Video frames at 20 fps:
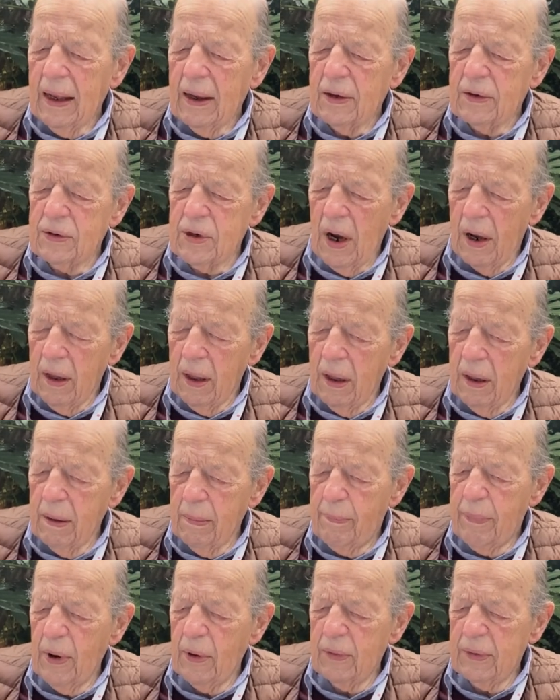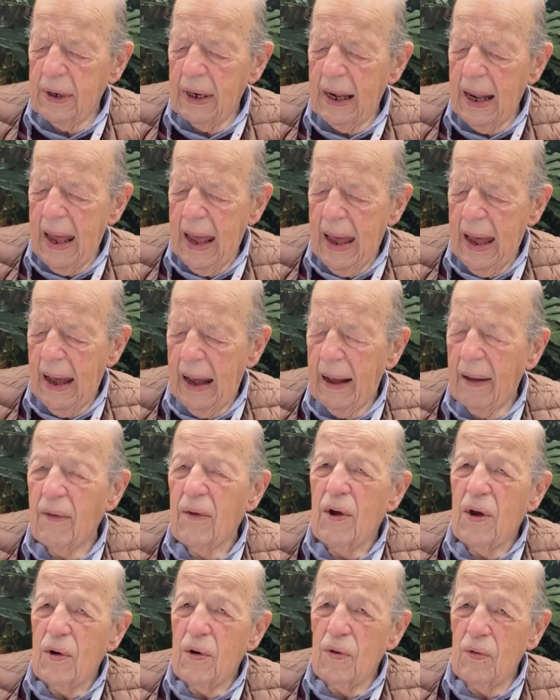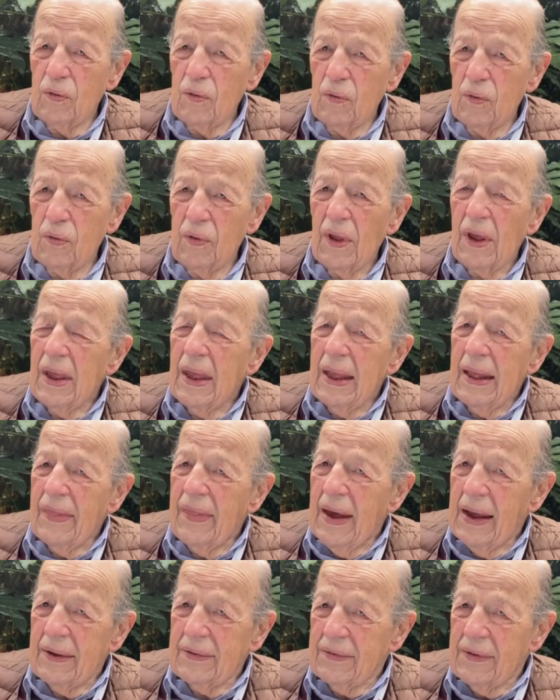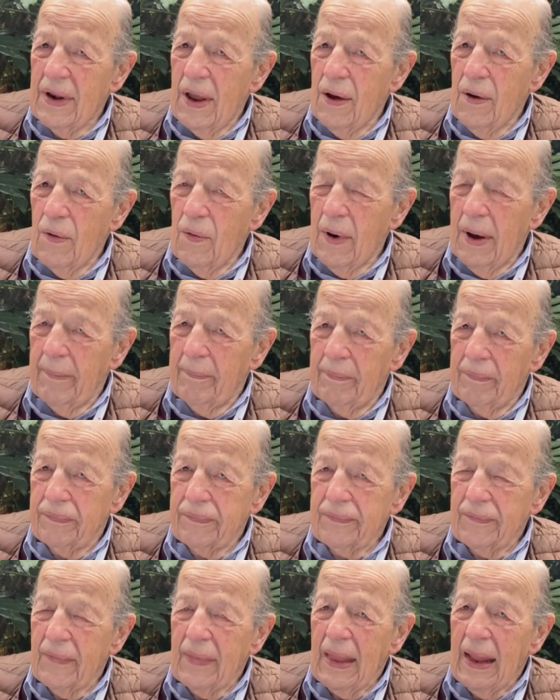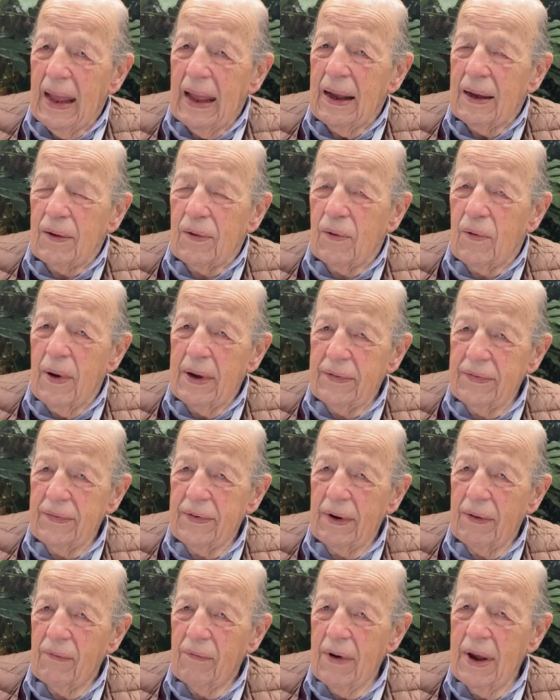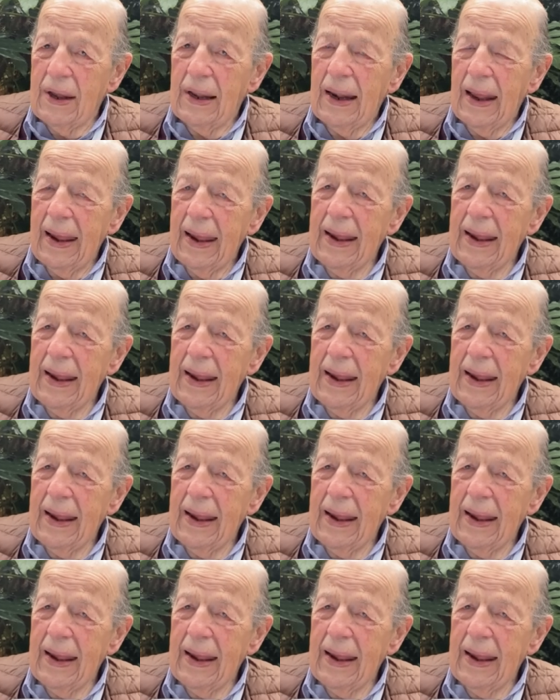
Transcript: Charles Baudelaire, who there's no question really.